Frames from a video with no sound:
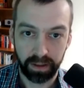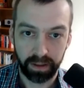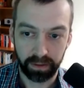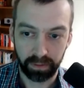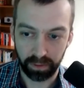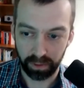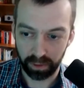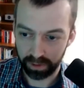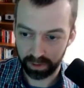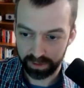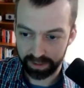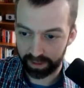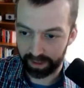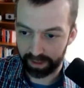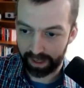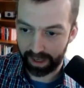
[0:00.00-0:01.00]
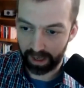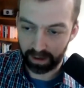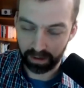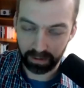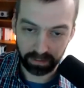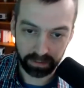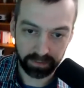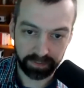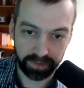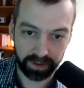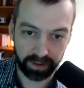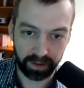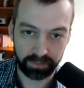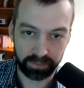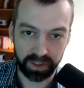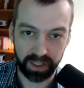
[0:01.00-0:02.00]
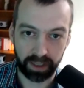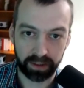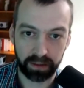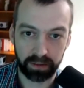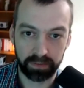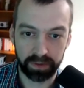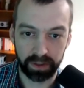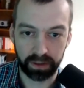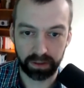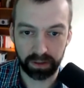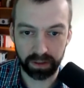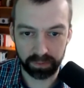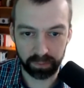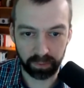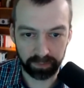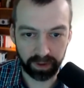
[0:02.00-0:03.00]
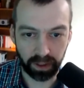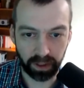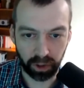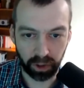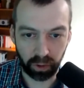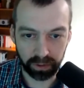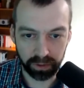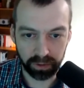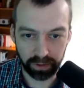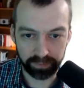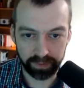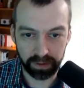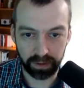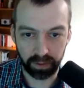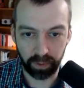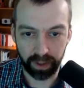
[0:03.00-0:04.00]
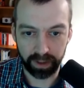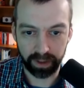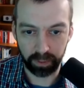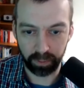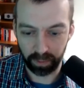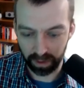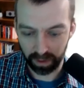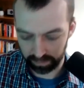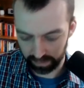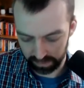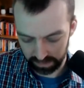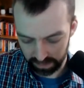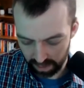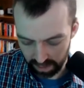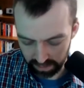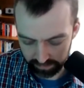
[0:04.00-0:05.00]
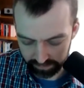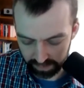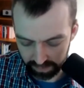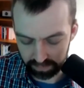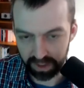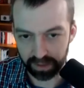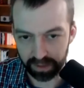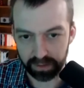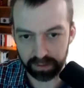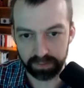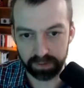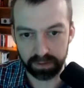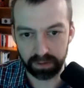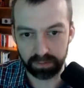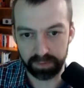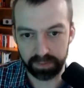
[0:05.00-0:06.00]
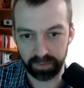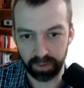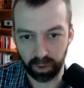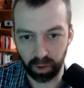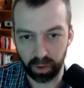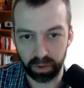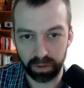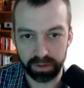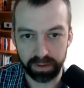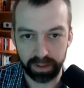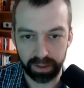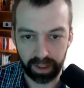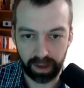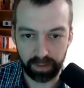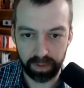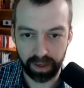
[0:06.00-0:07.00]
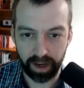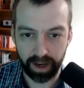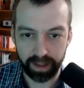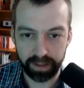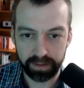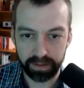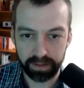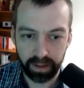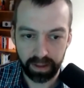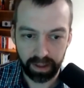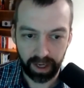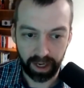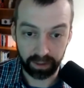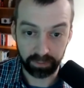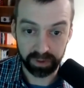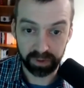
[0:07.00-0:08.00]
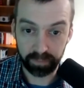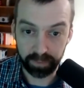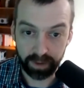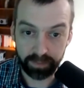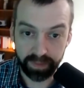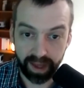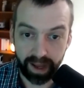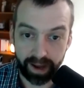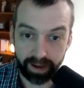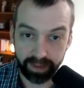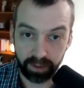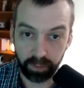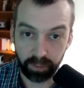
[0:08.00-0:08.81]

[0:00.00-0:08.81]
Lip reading: looked at all of the objectives, like because we're very goal driven in the way that we work. We looked at all of the objectives in terms of the goals and the KPIs. And it was from that we